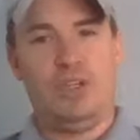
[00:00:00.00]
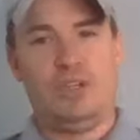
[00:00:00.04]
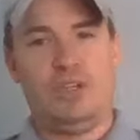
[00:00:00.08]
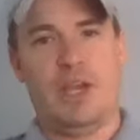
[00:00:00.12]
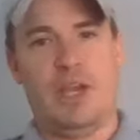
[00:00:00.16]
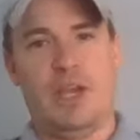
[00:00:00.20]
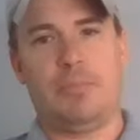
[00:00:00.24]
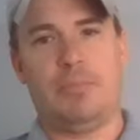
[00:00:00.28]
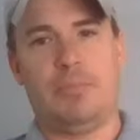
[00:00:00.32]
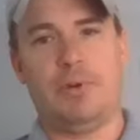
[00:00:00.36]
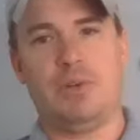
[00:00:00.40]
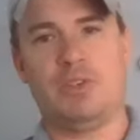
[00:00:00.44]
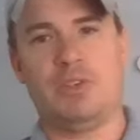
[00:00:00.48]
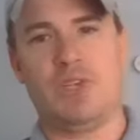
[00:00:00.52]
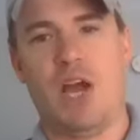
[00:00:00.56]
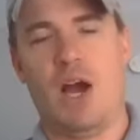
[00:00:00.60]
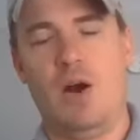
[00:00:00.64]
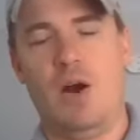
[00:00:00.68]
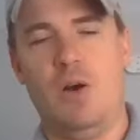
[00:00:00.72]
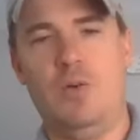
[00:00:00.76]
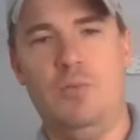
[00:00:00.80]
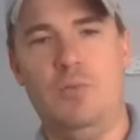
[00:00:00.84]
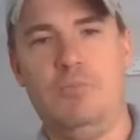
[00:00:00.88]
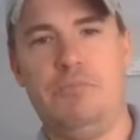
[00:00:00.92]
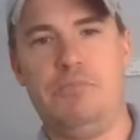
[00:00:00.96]
tempers
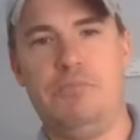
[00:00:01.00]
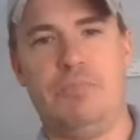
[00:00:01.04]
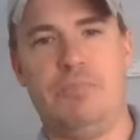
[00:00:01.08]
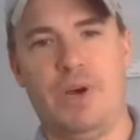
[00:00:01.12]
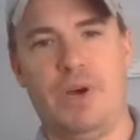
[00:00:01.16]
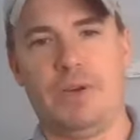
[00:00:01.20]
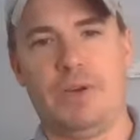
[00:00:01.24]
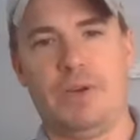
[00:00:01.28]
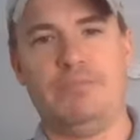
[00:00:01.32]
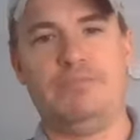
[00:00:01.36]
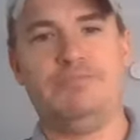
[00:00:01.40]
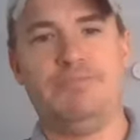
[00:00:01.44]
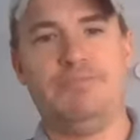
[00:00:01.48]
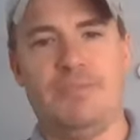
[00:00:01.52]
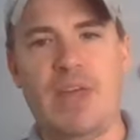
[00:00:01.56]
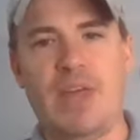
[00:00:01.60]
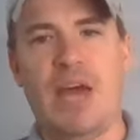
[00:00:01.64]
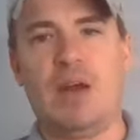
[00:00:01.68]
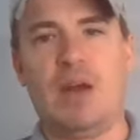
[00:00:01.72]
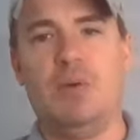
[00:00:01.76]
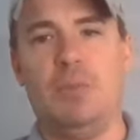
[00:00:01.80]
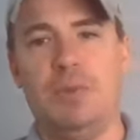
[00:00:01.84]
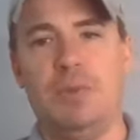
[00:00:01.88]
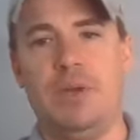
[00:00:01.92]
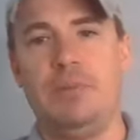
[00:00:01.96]
out, but
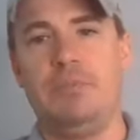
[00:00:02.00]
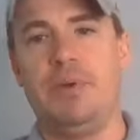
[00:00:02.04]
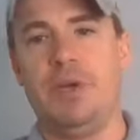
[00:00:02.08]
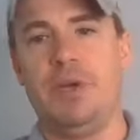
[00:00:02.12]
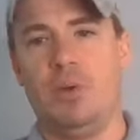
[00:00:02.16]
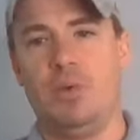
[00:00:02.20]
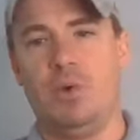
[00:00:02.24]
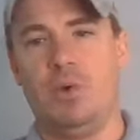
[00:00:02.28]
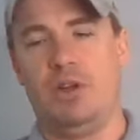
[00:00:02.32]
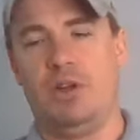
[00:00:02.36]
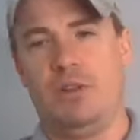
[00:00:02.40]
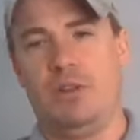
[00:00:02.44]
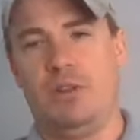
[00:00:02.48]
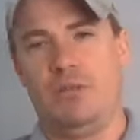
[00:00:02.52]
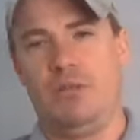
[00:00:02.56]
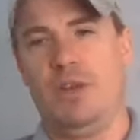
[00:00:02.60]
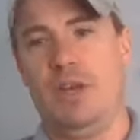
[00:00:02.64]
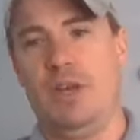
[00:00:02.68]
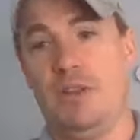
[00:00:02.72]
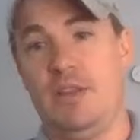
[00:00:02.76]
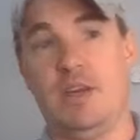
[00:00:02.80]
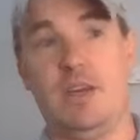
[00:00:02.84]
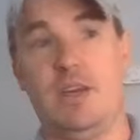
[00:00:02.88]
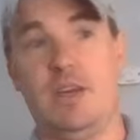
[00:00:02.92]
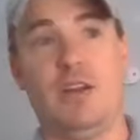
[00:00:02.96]
that'll be a big one
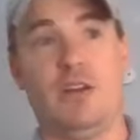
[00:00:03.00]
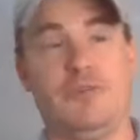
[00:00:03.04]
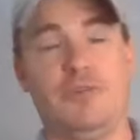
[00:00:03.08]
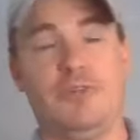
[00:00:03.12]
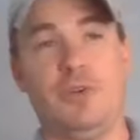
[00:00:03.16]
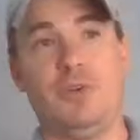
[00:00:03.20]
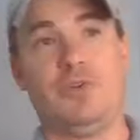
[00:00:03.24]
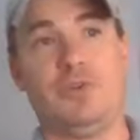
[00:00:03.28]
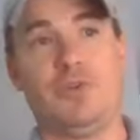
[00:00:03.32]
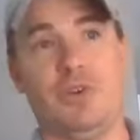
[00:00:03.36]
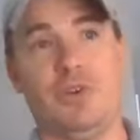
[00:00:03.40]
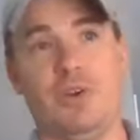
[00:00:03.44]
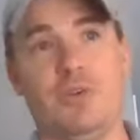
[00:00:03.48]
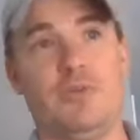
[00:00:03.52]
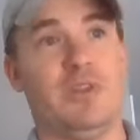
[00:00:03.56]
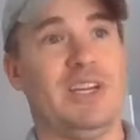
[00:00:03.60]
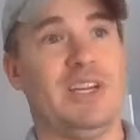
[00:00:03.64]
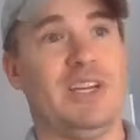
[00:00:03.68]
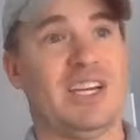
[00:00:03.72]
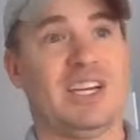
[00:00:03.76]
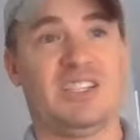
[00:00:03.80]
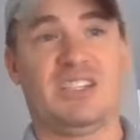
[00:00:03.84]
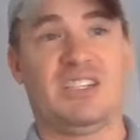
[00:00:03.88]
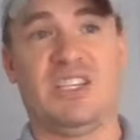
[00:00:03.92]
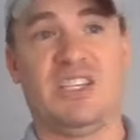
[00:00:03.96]
in the near future over the
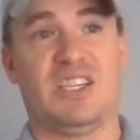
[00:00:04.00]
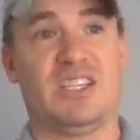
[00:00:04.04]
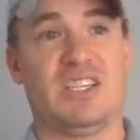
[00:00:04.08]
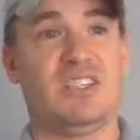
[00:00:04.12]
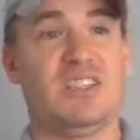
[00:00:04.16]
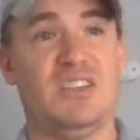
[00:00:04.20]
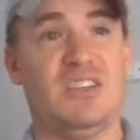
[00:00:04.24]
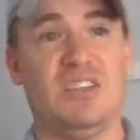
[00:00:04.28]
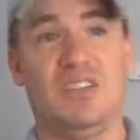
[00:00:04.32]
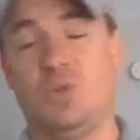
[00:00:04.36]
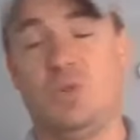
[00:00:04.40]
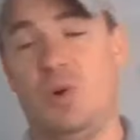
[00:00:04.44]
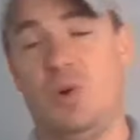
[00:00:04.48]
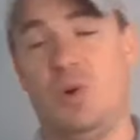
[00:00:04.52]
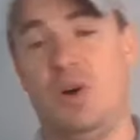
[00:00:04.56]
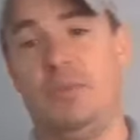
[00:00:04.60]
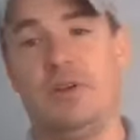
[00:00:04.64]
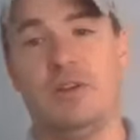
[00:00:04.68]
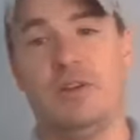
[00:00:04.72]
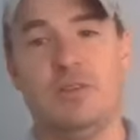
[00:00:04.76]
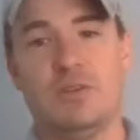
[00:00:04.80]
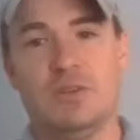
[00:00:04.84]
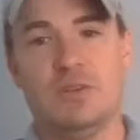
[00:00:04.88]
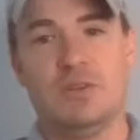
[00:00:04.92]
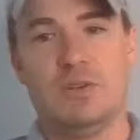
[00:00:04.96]
next 6 to 12
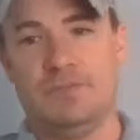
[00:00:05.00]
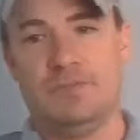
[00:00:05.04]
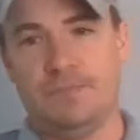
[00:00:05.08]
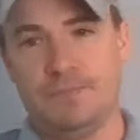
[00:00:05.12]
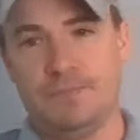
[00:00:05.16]
months.